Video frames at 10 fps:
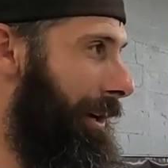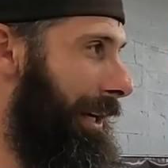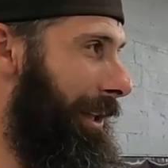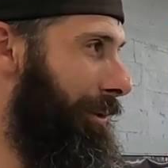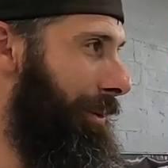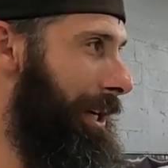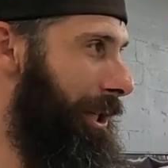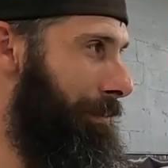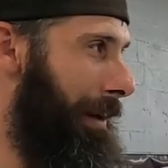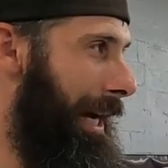And the
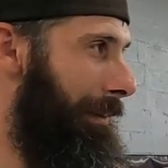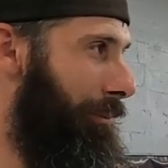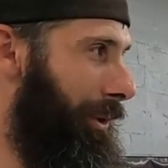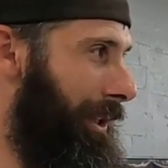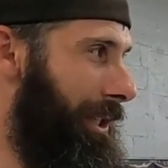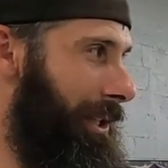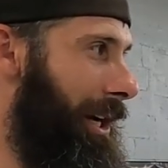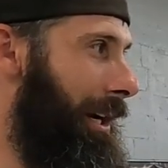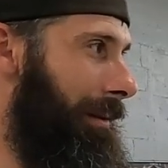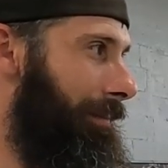3-inch pipe really is
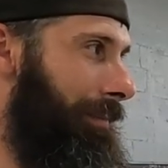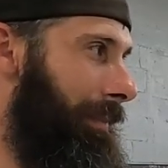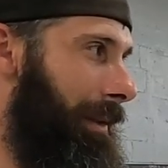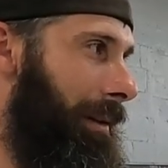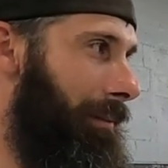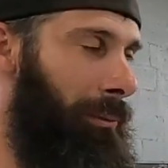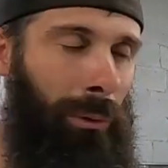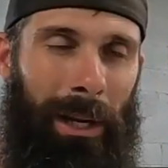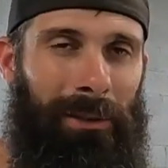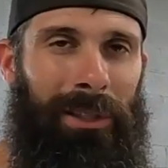not, from
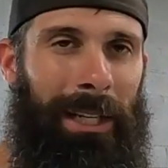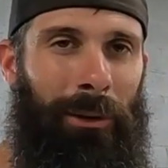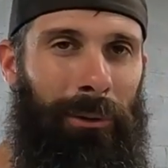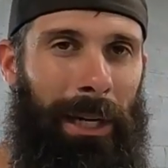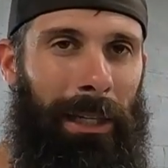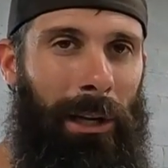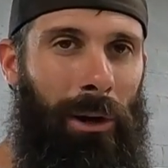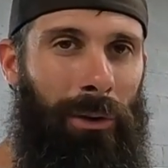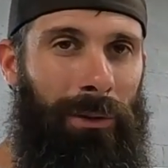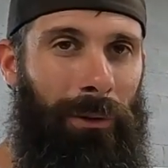what I've seen on data
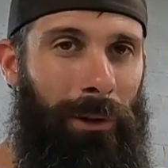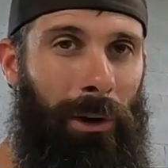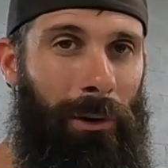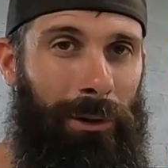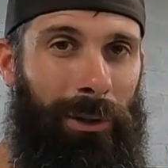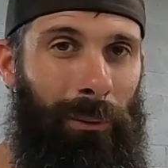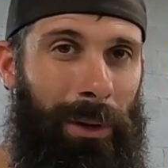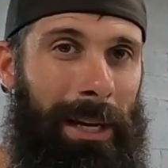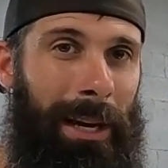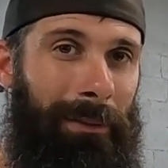logs for cars that
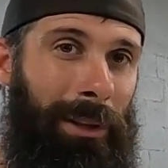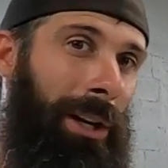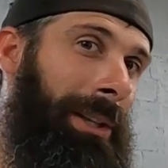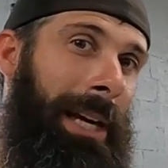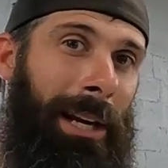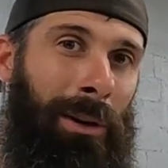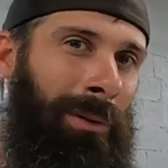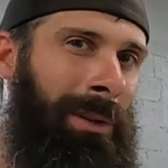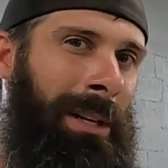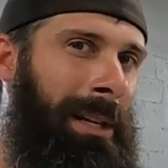we have done that
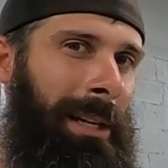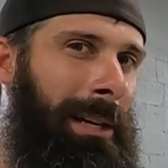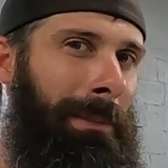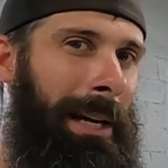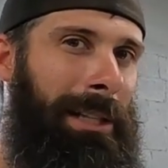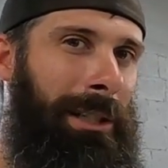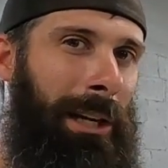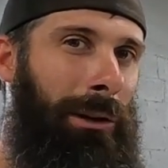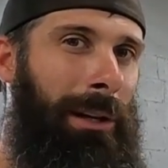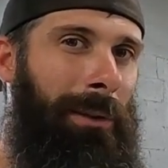on, it makes
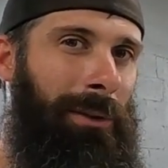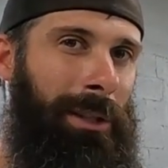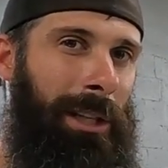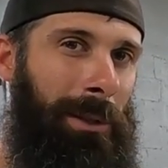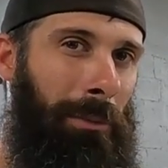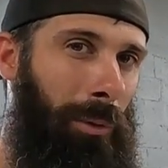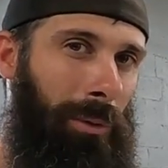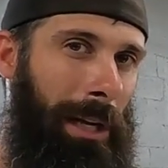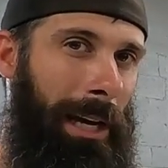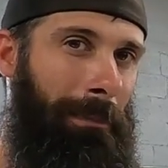no difference in the spool
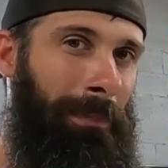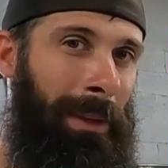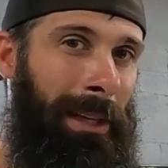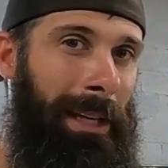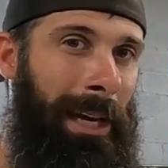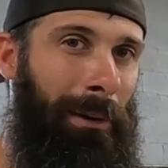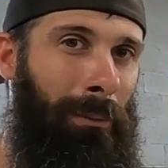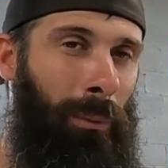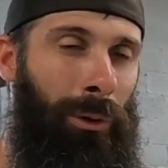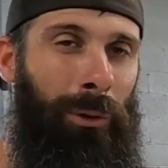time.
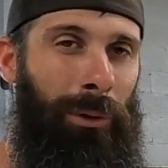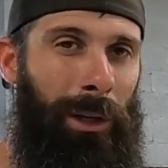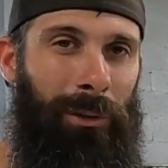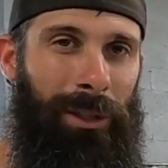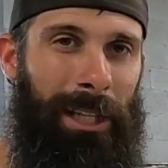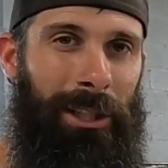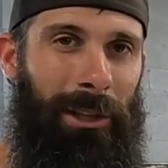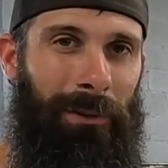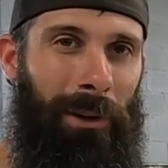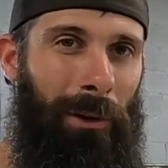And we're doing it on stick
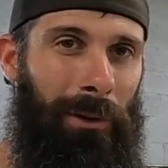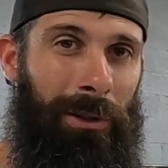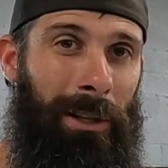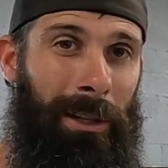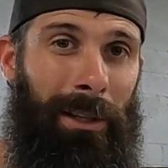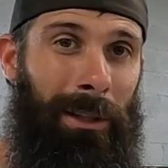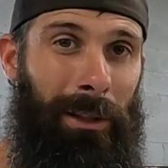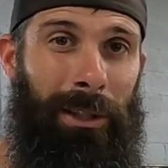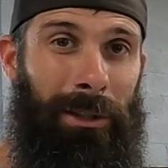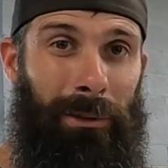shift cars,
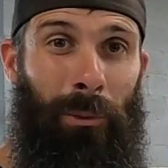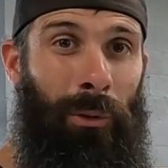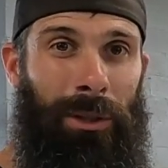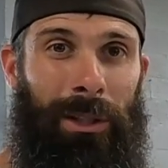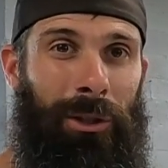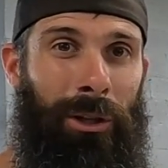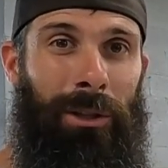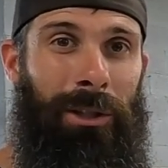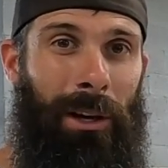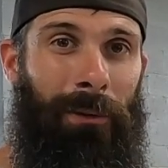the ones that
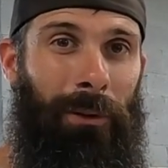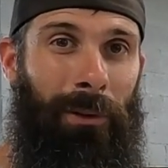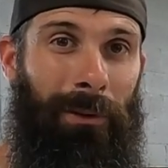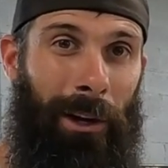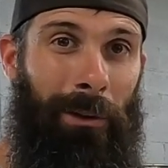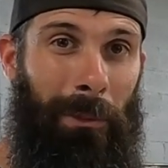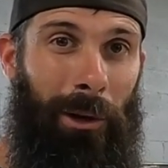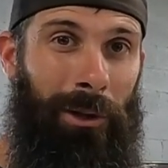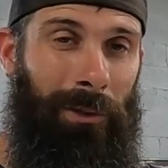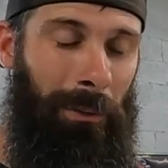should suffer the very
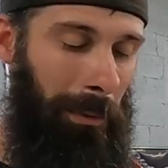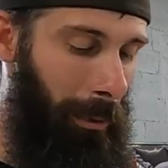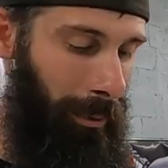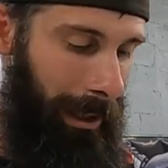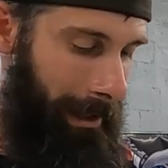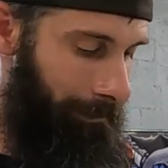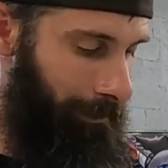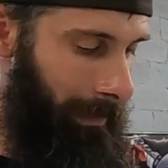most from spool time.